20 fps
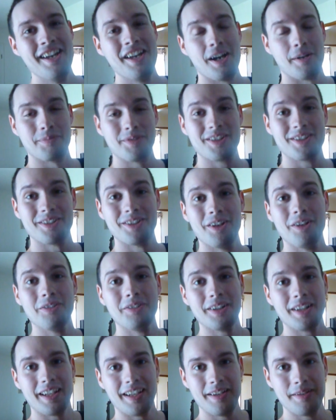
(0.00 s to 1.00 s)
I'm
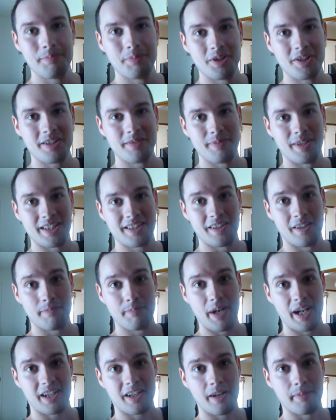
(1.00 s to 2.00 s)
slowly pushing myself
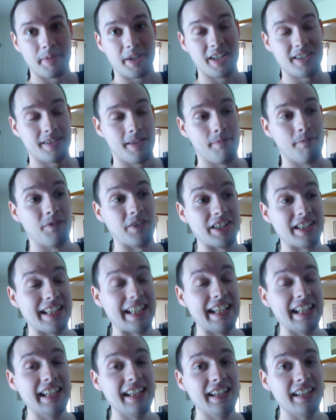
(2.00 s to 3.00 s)
back up because I'm
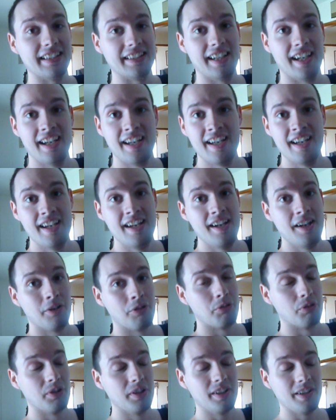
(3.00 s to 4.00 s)
fatigued,
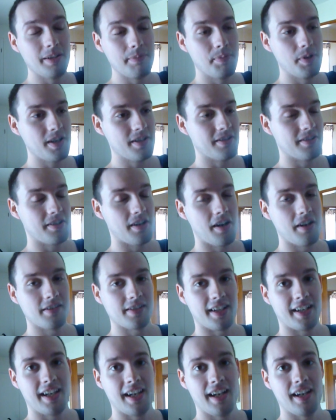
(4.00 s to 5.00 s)
really push as
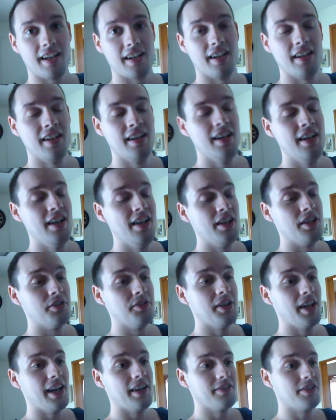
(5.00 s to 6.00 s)
hard as I can.
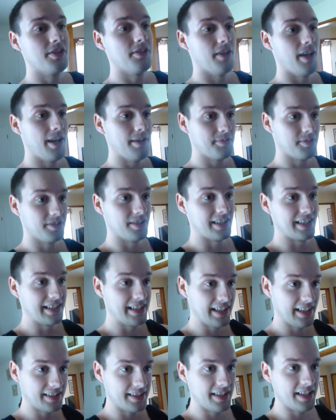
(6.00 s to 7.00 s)
You have to
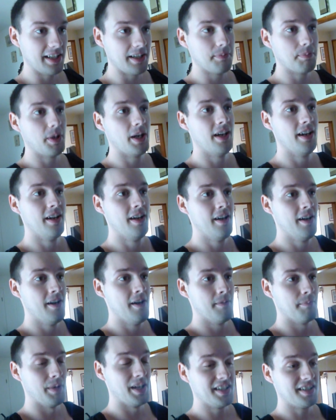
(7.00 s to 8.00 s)
absolutely dig deep,
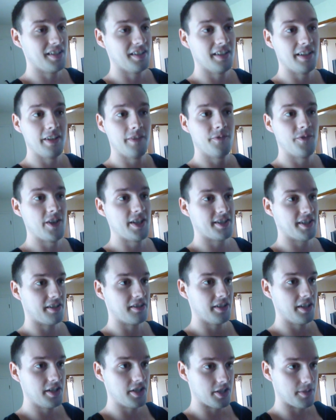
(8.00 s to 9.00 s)
mentally,
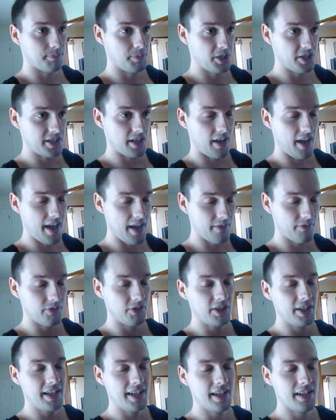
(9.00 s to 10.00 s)
physically, just push out
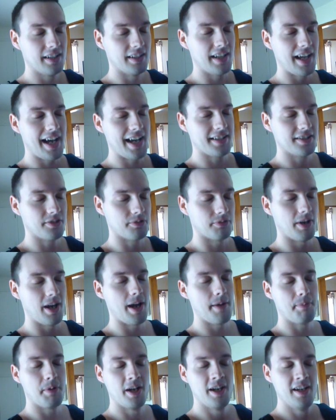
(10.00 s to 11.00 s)
every last
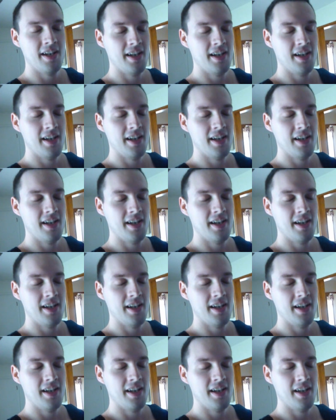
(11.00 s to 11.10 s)
rep.